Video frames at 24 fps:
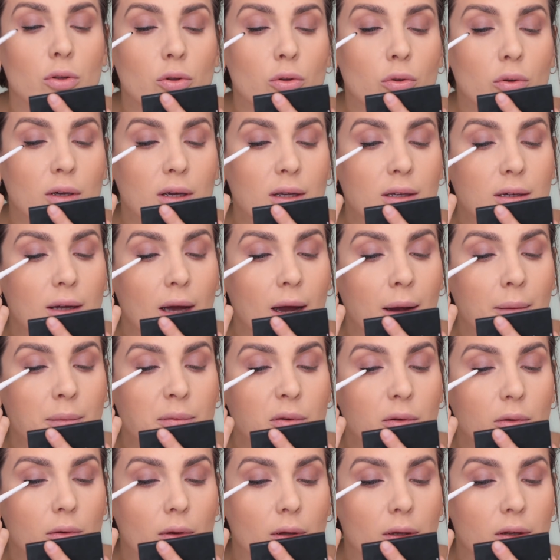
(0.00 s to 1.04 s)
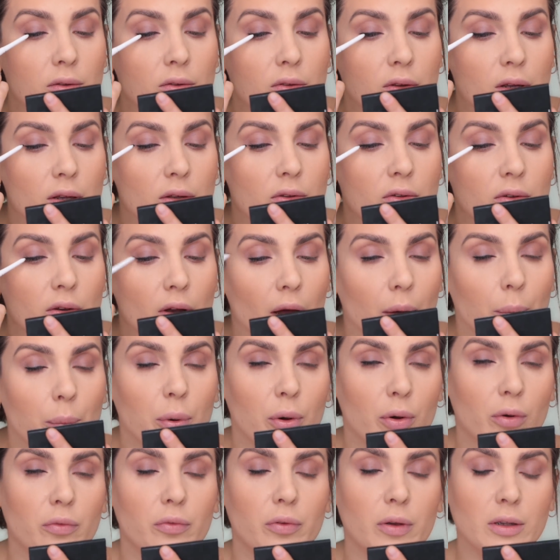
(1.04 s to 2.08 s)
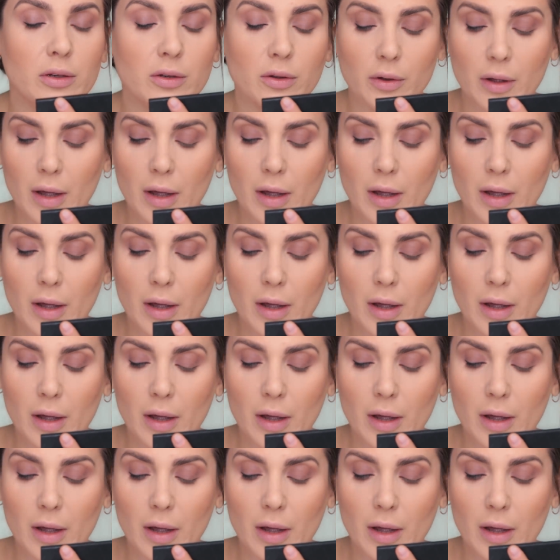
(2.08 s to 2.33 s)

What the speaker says: You can absolutely see it's not perfect,